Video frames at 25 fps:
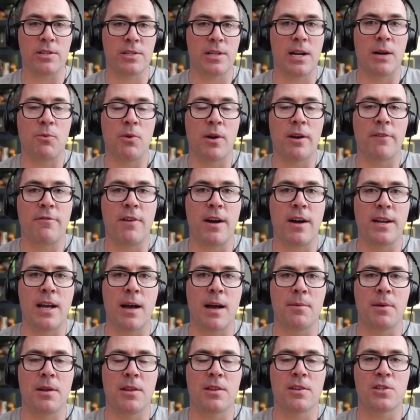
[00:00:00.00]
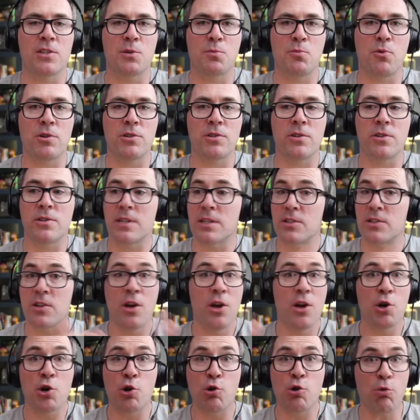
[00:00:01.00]
And I want to find a company that supports those things.
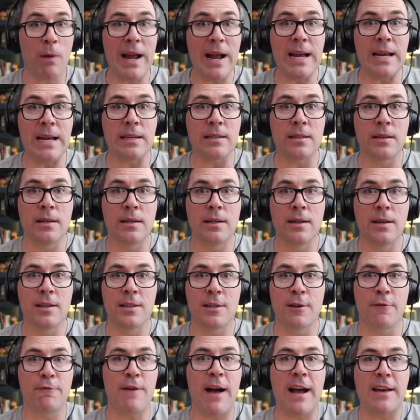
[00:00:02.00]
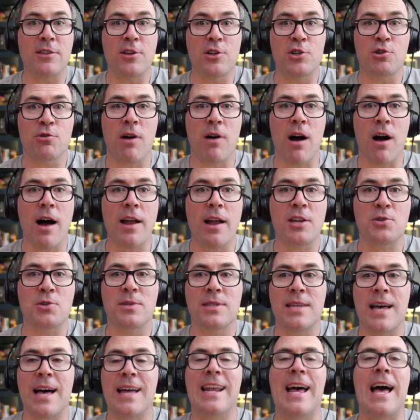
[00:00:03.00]
Great. The fact that you're honest
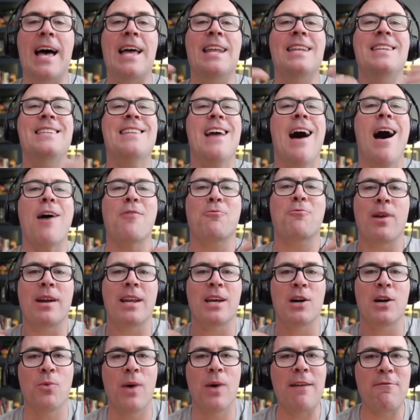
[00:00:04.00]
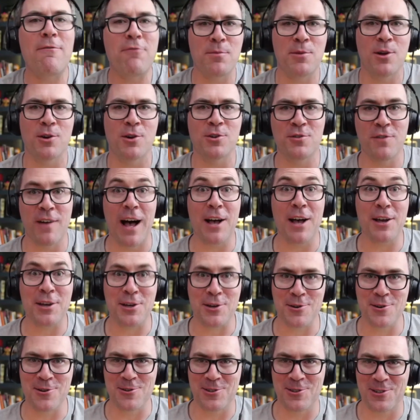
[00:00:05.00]
with that and not running away from those
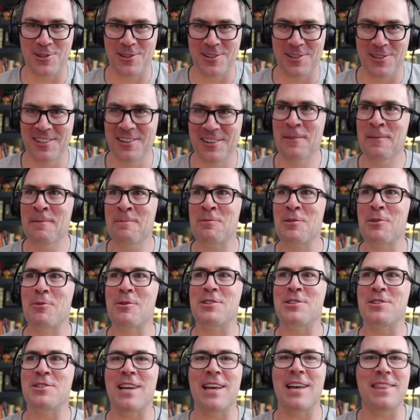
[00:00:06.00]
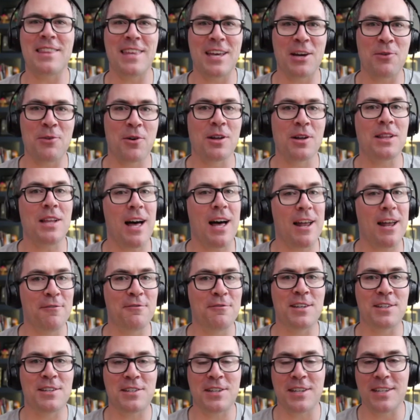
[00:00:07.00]
values, which is, I think, where a lot of
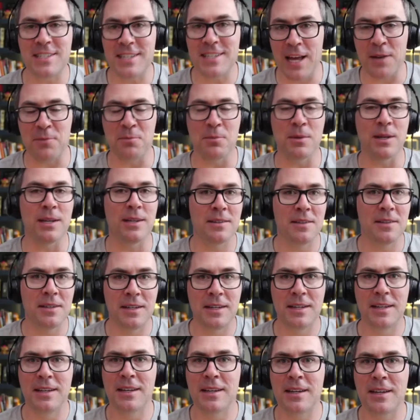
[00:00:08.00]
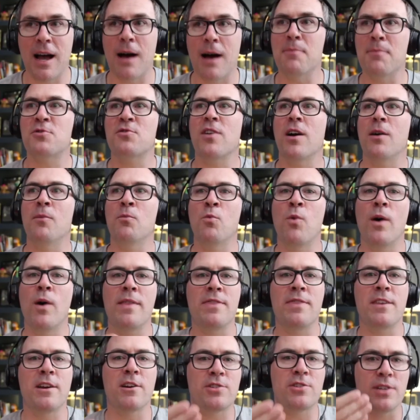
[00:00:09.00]
discontentment comes from
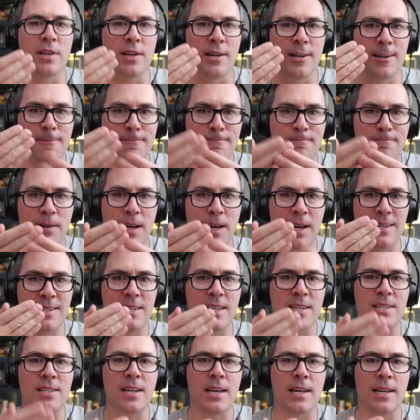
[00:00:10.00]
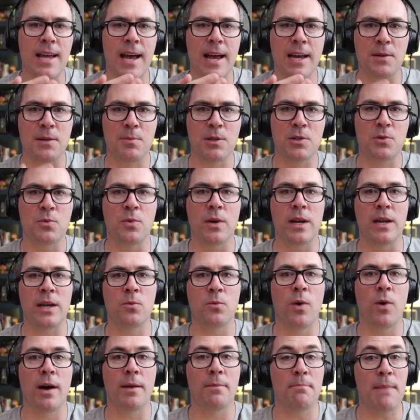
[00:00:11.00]
when there's a disconnect between
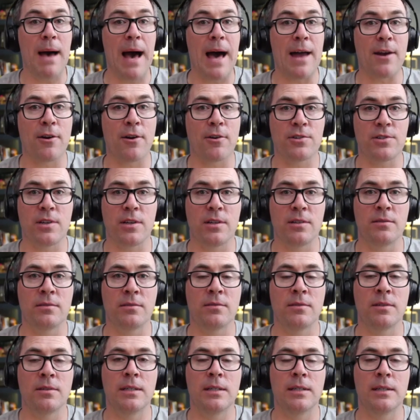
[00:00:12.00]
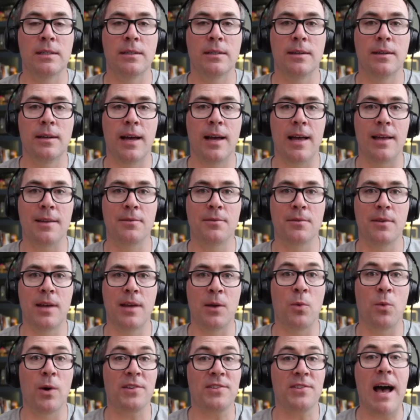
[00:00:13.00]
what matters and
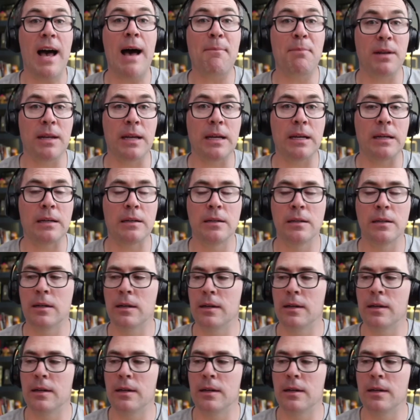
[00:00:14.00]
what's happening.